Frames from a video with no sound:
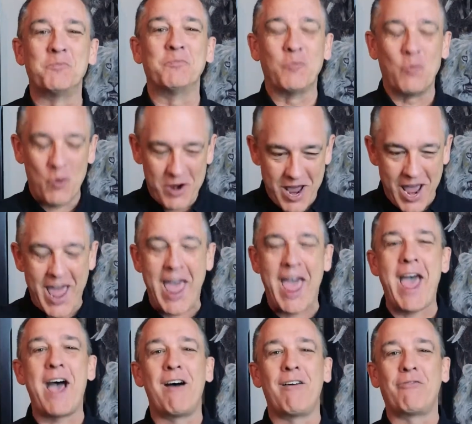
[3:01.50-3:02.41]
what I
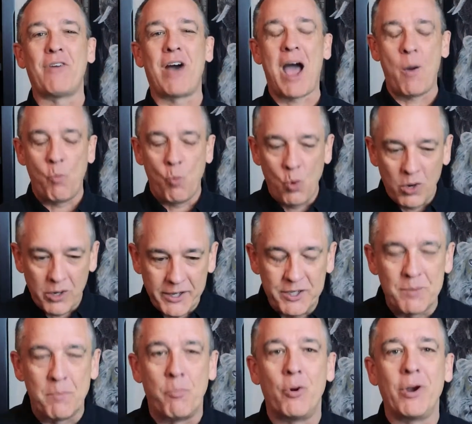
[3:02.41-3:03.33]
have, I'm willing
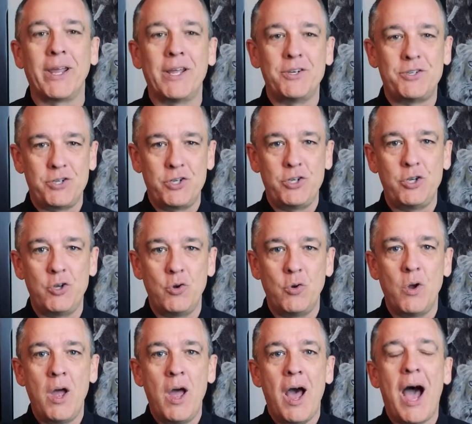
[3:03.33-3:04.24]
to bring it to you.